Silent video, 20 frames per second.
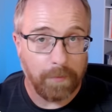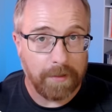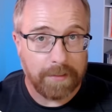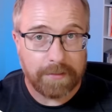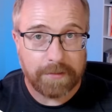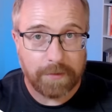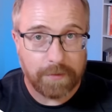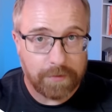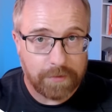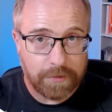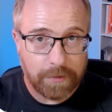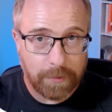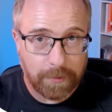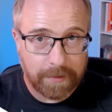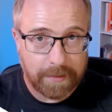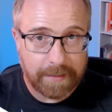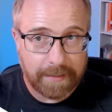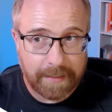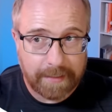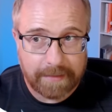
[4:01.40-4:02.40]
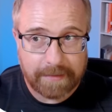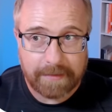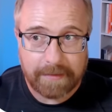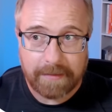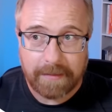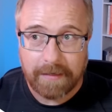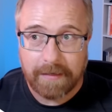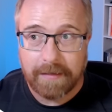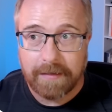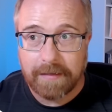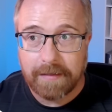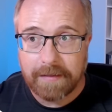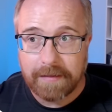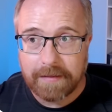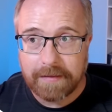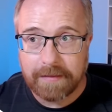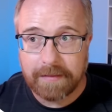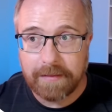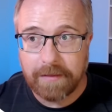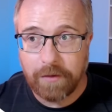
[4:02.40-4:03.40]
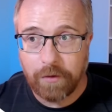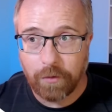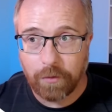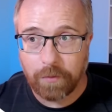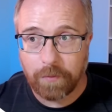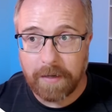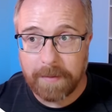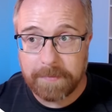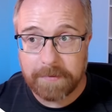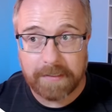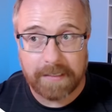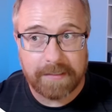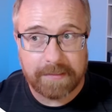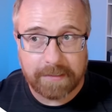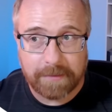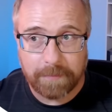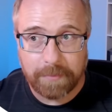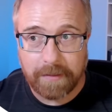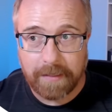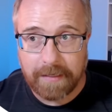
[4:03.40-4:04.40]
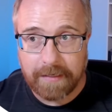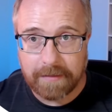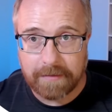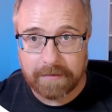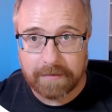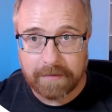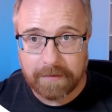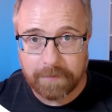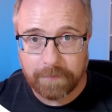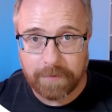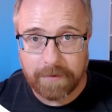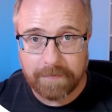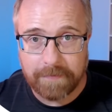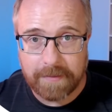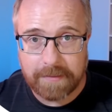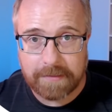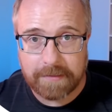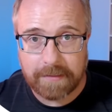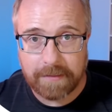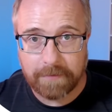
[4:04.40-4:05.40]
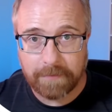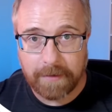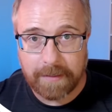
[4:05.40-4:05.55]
once those two are connected, your website is compliant. If we visit it